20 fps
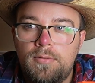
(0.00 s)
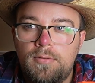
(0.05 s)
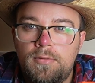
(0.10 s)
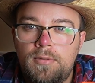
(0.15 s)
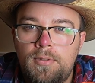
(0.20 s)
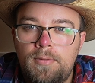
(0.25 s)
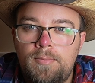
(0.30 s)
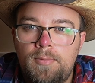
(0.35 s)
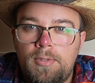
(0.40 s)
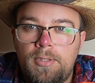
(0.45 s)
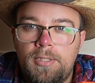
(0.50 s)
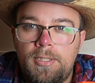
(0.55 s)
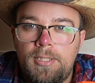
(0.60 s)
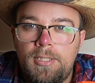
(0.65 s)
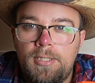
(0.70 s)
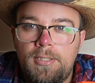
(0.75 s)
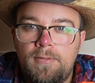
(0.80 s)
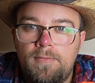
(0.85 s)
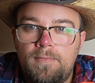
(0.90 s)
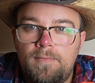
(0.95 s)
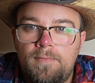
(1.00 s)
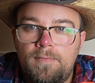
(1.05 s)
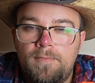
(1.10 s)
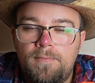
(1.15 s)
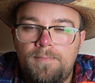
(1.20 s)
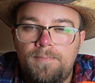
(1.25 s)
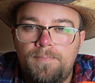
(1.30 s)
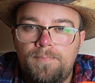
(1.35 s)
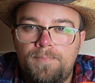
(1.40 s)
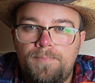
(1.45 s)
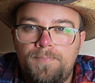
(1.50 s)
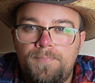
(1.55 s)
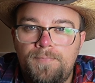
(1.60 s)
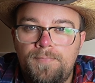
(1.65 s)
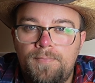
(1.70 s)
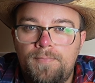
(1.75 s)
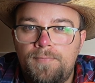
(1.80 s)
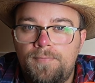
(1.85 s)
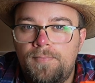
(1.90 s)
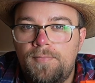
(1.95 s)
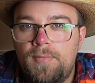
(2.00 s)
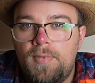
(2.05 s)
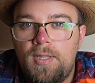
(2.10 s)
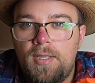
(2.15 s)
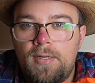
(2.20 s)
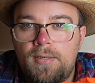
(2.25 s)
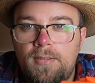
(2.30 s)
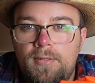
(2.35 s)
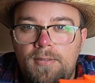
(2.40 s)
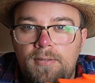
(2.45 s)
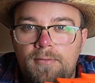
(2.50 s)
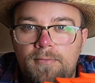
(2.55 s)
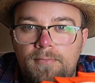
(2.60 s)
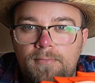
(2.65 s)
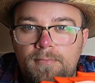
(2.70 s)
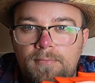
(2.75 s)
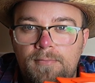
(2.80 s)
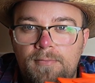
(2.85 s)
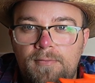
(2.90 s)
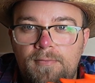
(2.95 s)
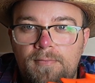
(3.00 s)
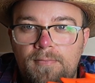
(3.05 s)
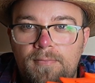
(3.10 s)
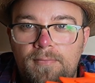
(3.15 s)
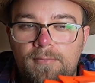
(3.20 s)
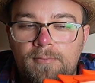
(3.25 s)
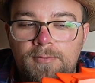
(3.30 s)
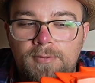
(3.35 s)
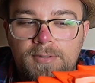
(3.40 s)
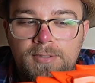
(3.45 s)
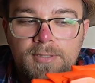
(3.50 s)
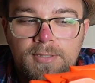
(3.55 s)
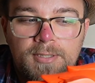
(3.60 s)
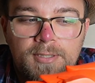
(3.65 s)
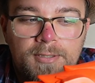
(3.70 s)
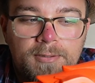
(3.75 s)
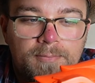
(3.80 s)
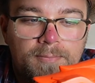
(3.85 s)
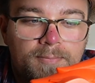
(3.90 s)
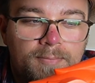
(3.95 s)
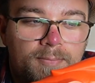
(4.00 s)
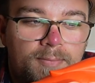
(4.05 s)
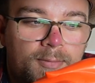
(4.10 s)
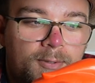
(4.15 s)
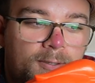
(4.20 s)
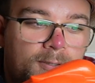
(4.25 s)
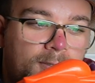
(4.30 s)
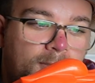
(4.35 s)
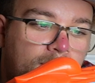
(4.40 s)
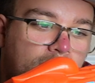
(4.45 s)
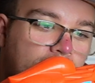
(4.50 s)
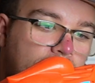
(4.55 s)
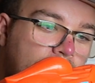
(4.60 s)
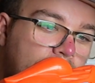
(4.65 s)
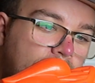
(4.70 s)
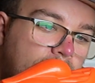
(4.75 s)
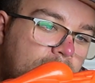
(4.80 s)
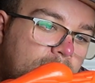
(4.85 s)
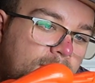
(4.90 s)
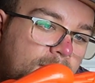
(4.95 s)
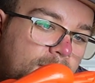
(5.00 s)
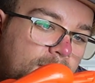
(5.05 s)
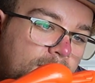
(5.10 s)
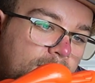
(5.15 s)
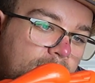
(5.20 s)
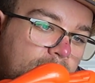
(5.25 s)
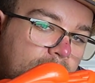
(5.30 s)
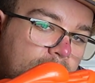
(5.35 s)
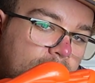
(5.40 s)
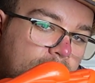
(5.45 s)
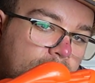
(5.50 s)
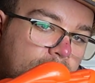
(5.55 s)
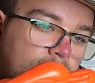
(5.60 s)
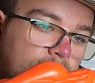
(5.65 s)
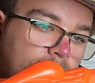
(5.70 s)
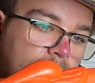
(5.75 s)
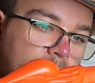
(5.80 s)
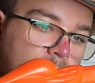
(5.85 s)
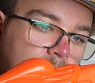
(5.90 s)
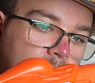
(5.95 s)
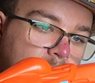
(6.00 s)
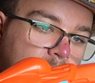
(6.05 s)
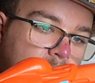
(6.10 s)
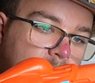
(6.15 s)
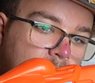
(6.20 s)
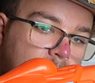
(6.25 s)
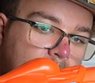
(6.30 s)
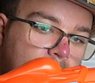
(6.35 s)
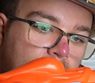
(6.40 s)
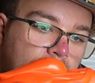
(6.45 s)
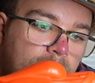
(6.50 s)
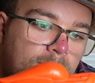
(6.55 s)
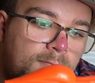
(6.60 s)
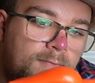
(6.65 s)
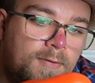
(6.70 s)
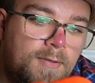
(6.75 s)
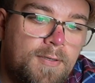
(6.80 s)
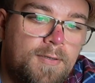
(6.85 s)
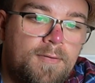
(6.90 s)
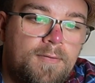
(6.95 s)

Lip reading: I believe. I don't know. We'll see. But in terms of how